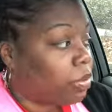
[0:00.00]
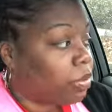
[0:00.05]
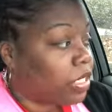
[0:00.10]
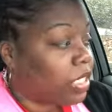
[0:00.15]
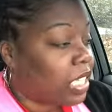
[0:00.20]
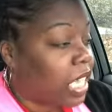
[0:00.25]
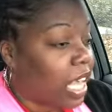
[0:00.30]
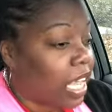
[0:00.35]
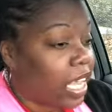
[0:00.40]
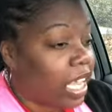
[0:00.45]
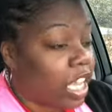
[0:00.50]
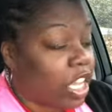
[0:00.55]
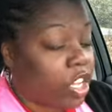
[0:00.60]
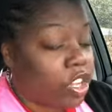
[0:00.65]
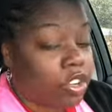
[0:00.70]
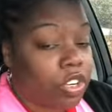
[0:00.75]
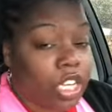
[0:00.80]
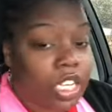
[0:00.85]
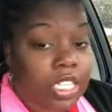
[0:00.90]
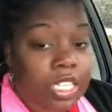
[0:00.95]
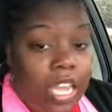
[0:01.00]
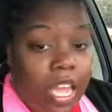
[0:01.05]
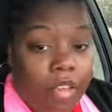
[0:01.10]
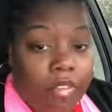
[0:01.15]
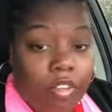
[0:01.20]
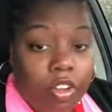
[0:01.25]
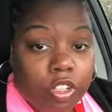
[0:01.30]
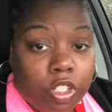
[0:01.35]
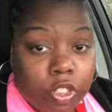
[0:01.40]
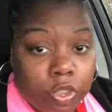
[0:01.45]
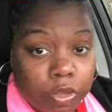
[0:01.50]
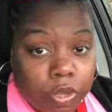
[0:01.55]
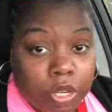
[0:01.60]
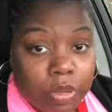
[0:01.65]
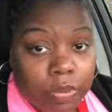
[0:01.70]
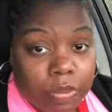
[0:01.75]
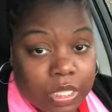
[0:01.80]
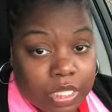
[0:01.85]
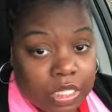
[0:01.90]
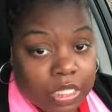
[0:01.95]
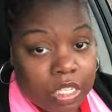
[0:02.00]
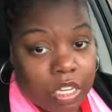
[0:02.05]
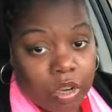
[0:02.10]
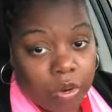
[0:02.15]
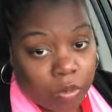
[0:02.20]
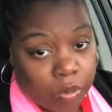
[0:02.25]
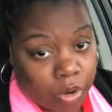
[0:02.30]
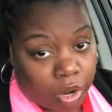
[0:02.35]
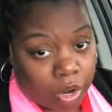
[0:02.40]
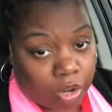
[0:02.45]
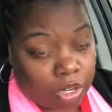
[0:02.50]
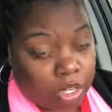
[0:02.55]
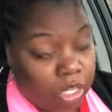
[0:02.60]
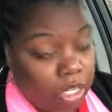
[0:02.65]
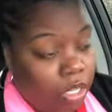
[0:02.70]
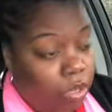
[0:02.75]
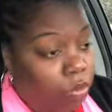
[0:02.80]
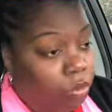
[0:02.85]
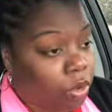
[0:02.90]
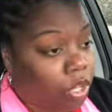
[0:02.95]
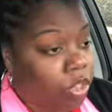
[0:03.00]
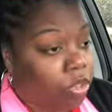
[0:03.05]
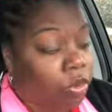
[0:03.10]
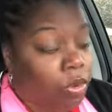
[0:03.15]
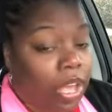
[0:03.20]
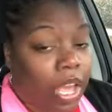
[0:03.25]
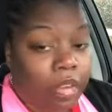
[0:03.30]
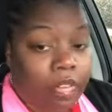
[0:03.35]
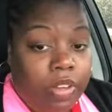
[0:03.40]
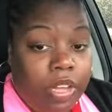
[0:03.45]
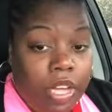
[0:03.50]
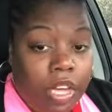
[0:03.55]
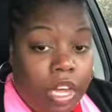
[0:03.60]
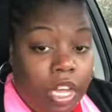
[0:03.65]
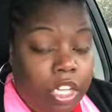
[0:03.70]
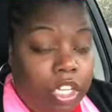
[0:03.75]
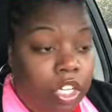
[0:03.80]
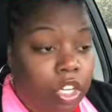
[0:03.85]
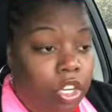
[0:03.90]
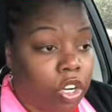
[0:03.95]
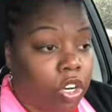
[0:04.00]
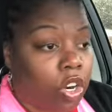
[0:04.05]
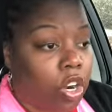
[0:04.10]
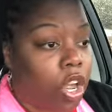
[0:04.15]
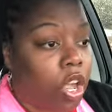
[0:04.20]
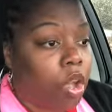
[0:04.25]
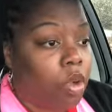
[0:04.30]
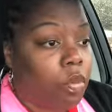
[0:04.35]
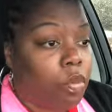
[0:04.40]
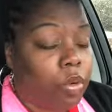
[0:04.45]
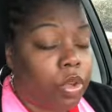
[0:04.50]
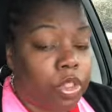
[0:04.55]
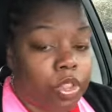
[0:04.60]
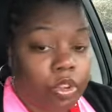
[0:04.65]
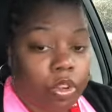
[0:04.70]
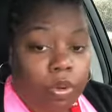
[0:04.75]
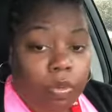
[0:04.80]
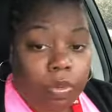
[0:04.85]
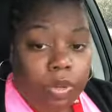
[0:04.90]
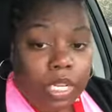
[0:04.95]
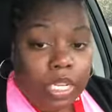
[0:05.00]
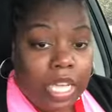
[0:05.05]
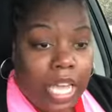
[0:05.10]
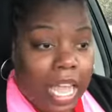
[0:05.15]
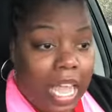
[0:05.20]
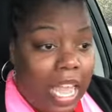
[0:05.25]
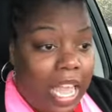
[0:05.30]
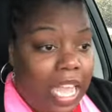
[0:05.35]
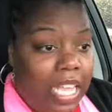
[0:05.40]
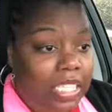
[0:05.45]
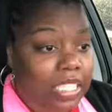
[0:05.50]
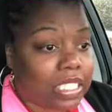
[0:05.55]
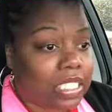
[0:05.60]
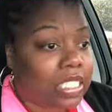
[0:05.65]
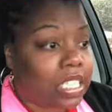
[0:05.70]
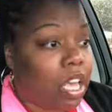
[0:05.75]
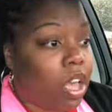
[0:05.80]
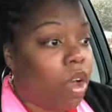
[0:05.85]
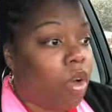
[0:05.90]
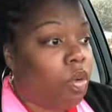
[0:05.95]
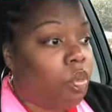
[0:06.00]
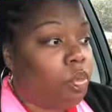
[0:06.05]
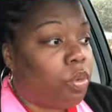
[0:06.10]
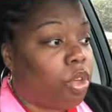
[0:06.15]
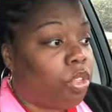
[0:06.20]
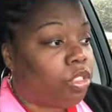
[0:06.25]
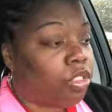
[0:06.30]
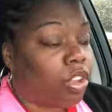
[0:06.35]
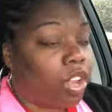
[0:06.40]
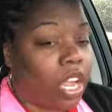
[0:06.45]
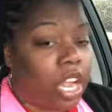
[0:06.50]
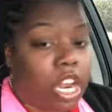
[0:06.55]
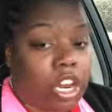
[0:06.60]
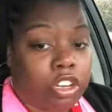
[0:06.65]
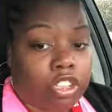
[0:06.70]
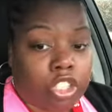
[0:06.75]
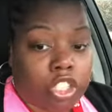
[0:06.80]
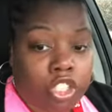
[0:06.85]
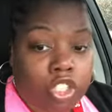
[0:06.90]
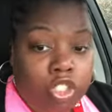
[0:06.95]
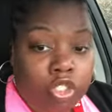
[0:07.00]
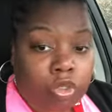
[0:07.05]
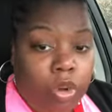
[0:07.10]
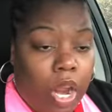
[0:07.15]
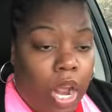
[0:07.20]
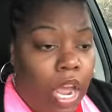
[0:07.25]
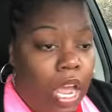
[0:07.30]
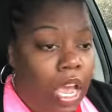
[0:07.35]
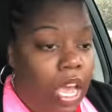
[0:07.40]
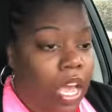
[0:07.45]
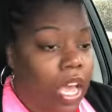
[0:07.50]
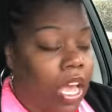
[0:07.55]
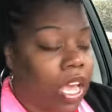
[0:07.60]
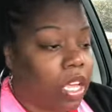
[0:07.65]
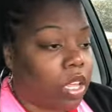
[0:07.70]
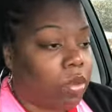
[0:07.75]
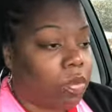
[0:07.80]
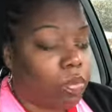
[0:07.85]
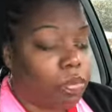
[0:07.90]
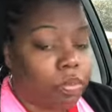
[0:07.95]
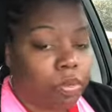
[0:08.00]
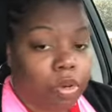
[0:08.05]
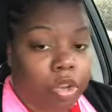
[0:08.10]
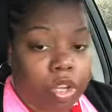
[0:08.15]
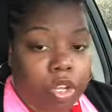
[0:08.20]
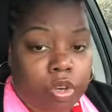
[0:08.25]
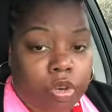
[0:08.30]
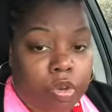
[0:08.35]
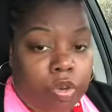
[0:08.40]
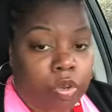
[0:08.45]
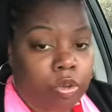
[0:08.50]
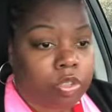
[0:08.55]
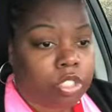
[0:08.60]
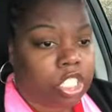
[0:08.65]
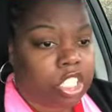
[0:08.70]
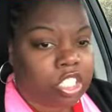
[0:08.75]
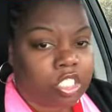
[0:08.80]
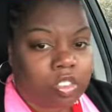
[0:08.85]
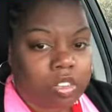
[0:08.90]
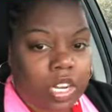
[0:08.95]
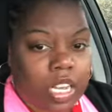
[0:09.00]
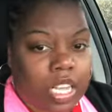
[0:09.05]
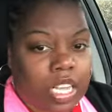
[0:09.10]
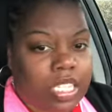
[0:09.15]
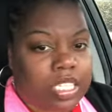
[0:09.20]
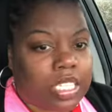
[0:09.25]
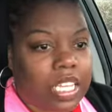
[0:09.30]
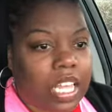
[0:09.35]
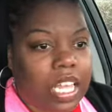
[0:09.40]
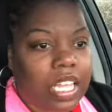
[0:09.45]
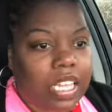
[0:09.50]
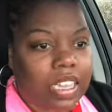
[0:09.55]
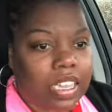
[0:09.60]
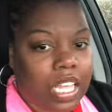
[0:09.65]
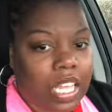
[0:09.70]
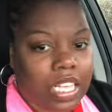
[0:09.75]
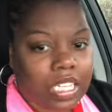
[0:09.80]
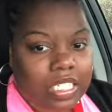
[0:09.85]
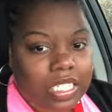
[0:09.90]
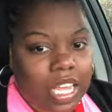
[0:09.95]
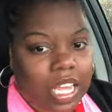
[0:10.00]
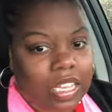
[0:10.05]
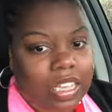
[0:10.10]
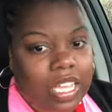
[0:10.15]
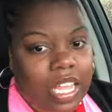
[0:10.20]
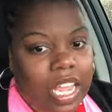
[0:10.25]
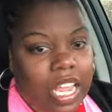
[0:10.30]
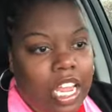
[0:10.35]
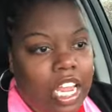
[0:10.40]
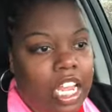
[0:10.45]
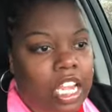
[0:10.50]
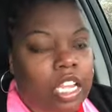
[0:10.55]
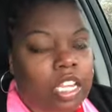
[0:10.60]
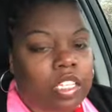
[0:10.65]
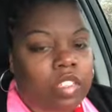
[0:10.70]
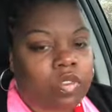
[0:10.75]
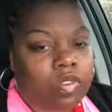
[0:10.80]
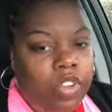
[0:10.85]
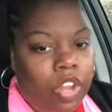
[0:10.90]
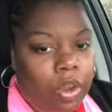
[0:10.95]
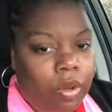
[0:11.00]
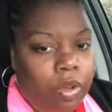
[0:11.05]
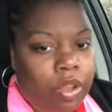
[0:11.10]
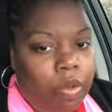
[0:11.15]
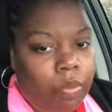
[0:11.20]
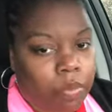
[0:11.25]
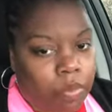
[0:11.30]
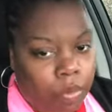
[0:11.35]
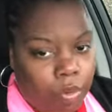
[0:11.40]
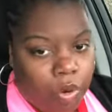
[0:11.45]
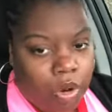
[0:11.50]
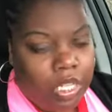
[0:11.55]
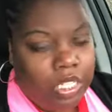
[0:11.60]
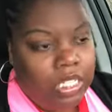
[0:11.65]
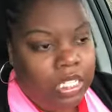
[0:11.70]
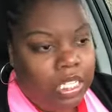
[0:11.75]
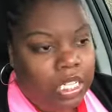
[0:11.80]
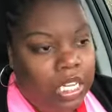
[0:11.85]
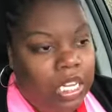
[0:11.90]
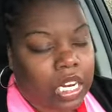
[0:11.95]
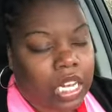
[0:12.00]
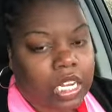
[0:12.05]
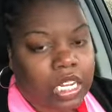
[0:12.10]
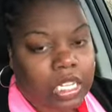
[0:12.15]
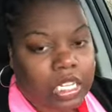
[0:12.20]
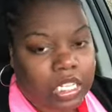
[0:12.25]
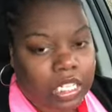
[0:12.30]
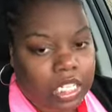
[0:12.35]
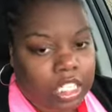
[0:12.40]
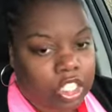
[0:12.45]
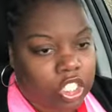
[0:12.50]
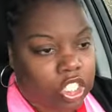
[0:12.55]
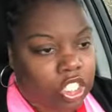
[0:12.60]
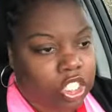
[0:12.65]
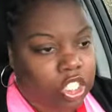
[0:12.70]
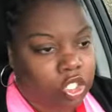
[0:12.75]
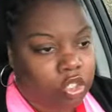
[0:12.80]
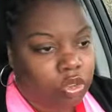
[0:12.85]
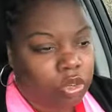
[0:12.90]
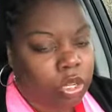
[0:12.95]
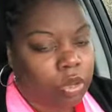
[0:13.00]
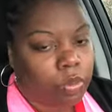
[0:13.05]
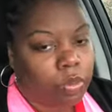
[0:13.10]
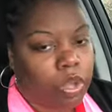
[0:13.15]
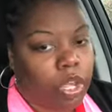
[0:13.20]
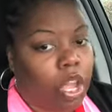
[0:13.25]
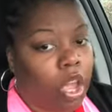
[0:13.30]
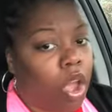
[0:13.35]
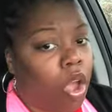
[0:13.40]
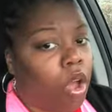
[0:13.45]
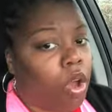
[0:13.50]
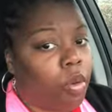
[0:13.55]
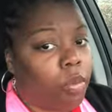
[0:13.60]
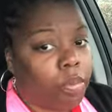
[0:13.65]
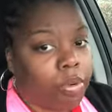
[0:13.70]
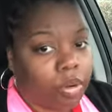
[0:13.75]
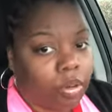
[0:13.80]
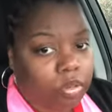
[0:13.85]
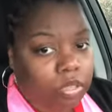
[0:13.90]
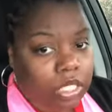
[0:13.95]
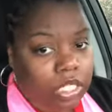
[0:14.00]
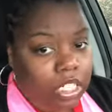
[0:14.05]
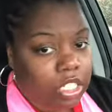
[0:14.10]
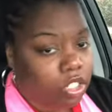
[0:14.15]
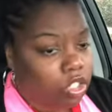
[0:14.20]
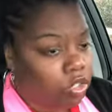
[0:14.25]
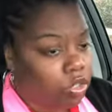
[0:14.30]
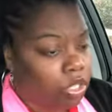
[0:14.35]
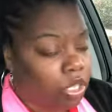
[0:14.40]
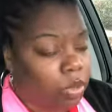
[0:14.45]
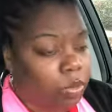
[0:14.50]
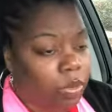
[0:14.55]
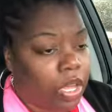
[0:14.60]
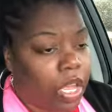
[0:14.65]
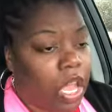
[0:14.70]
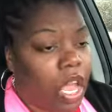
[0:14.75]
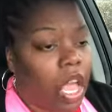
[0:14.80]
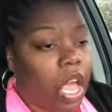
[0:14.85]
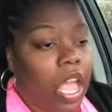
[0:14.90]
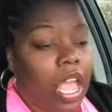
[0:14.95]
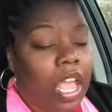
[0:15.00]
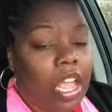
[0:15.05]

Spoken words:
Second, you need to have your treatments done regularly, whether you have color, whether you're relaxed, whether your hair is dry, brittle, stressed, things like that. It is very important to get a conditioning treatment, protein treatment